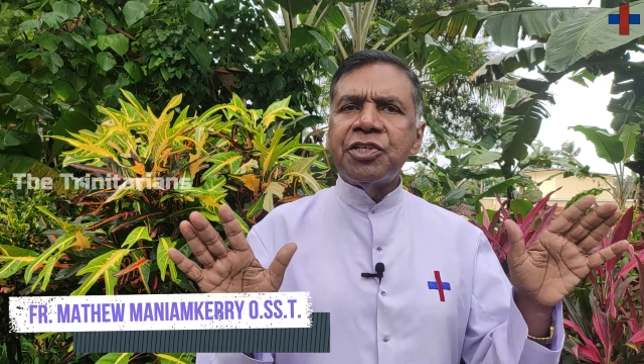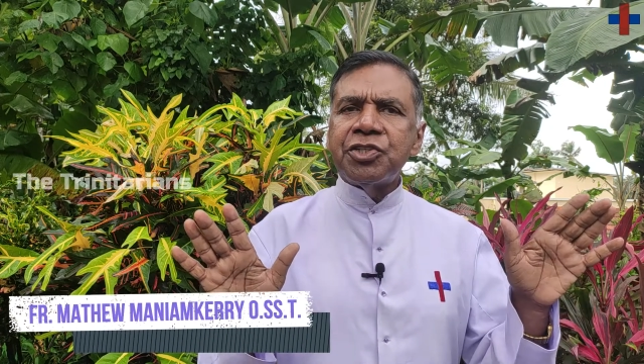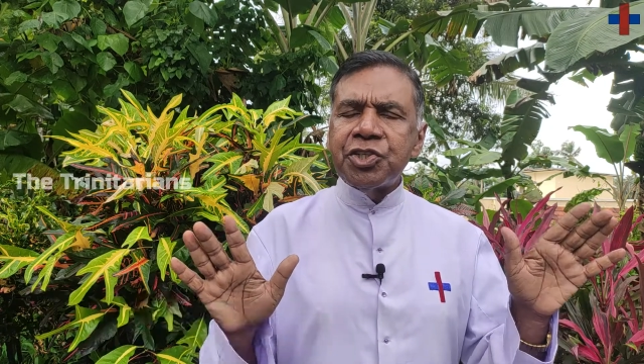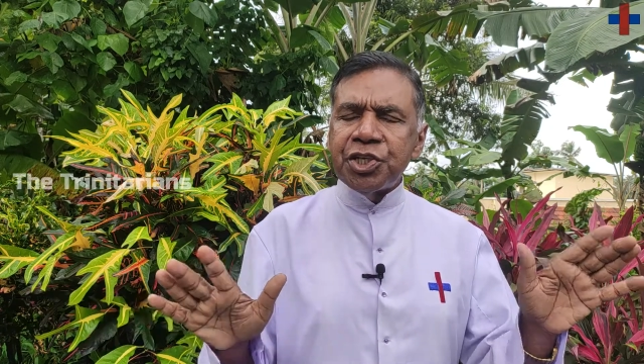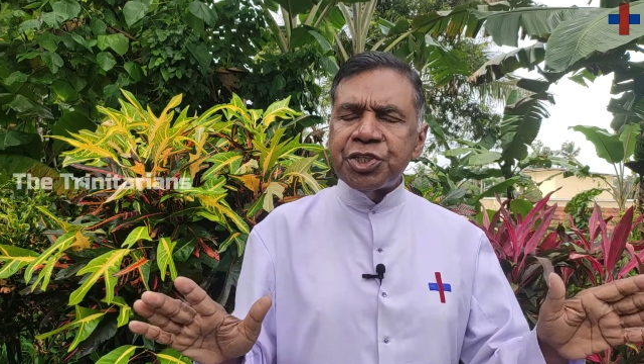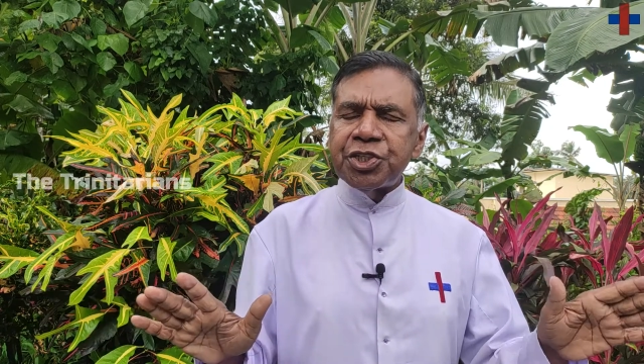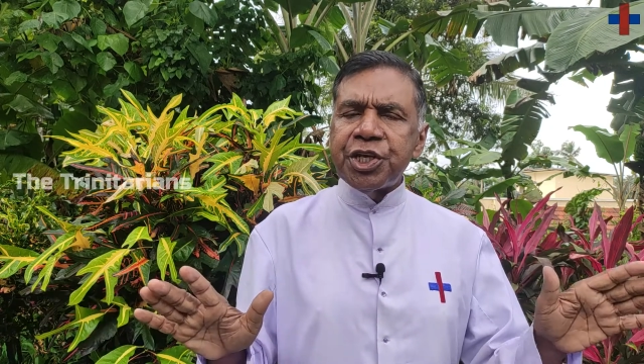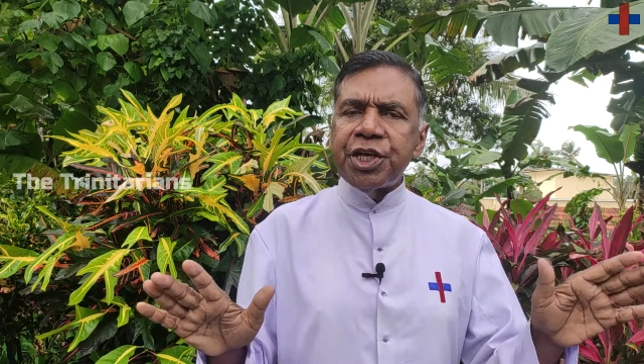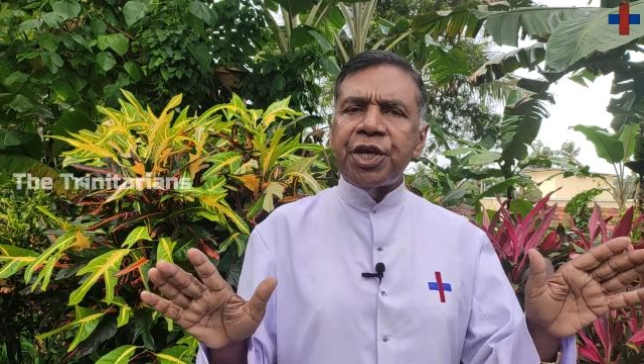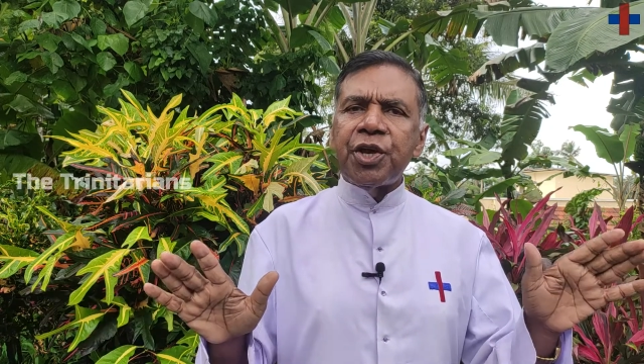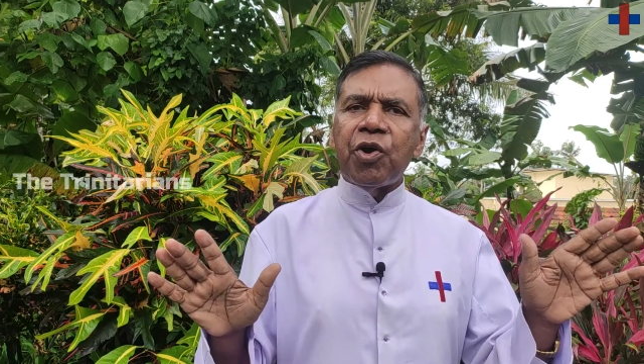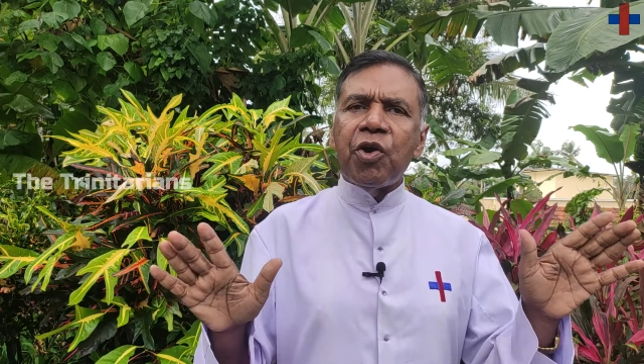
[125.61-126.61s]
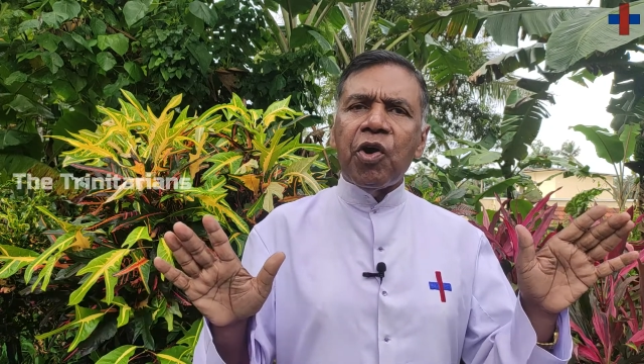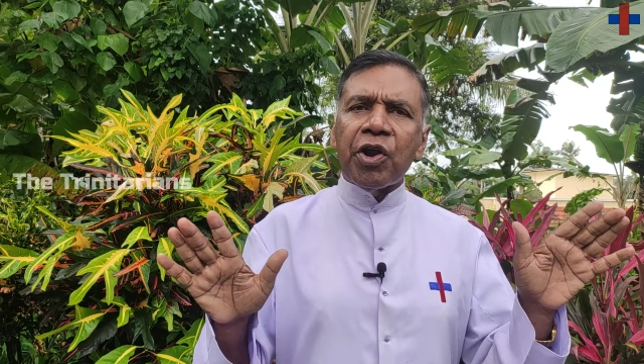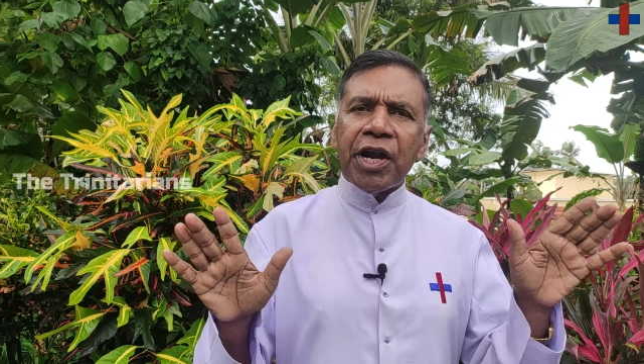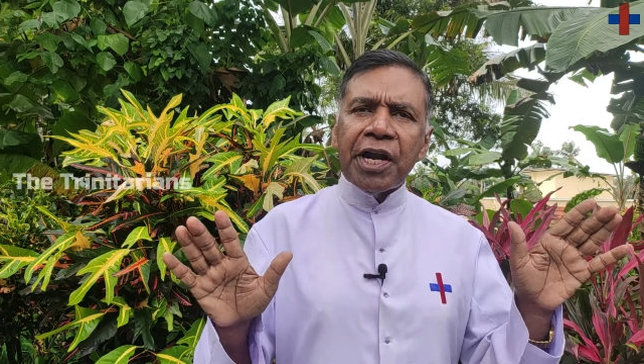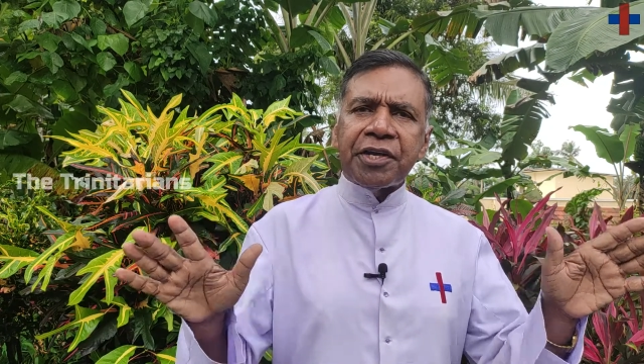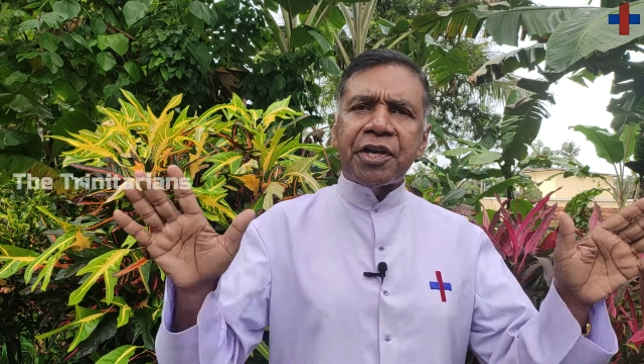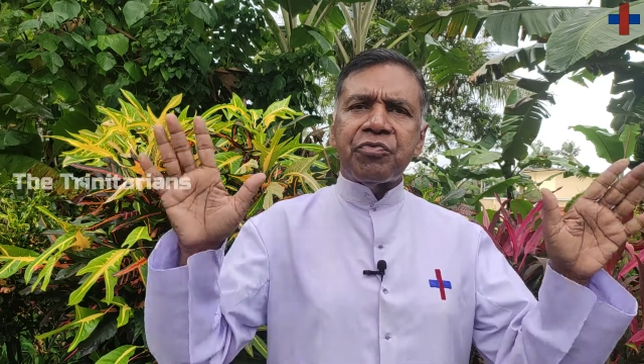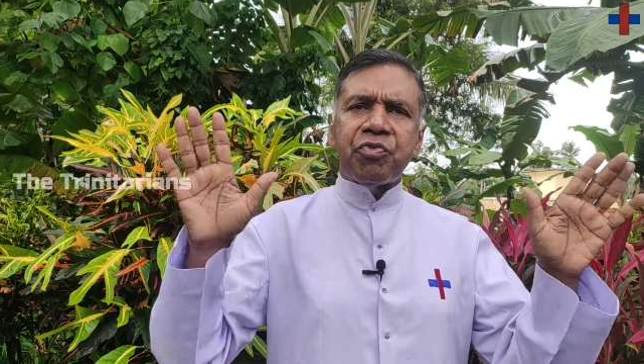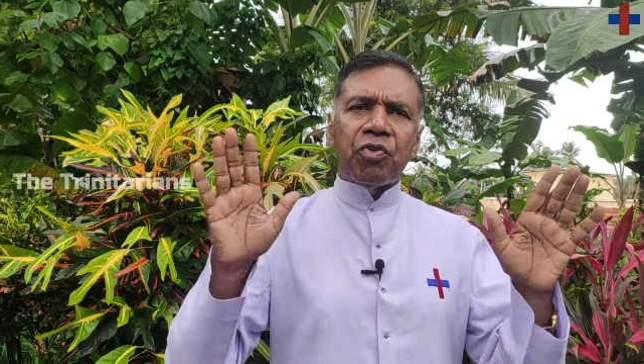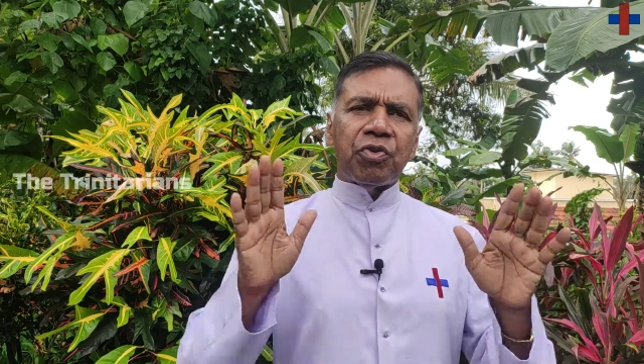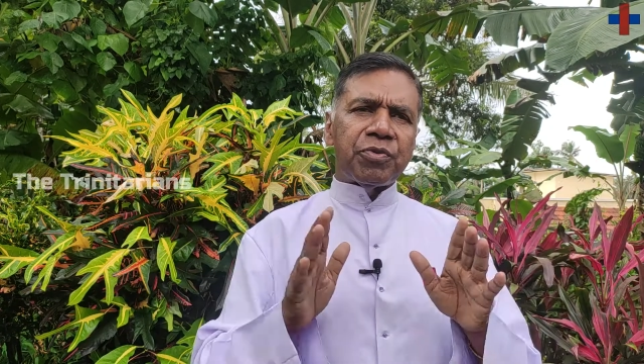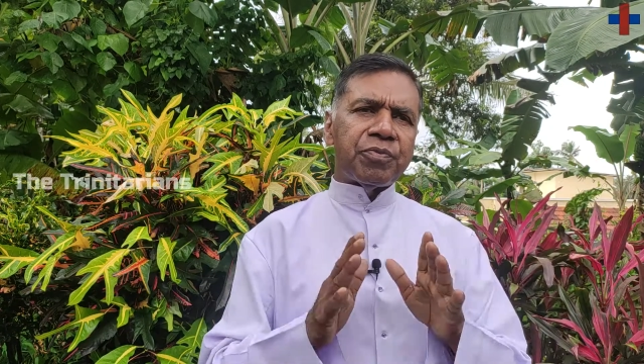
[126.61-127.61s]
60 or 100
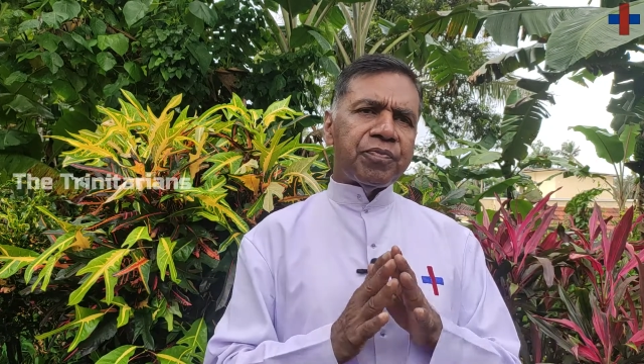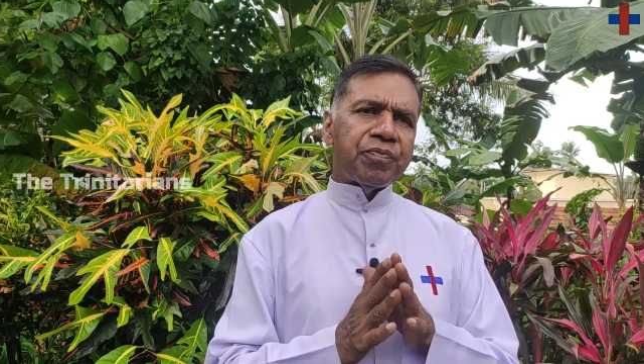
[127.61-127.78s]
fold.